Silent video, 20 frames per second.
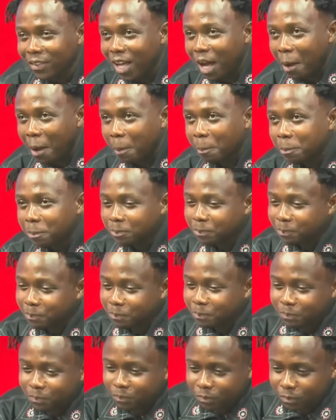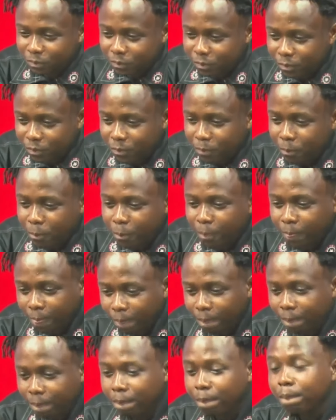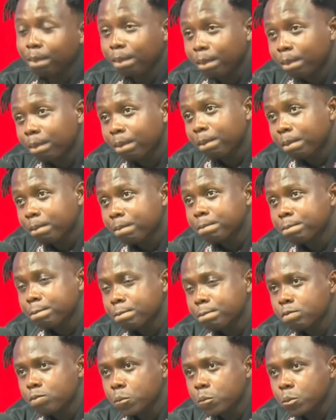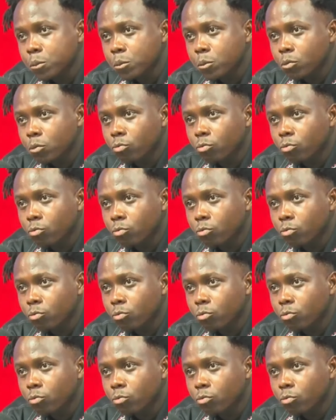okay until o start comedy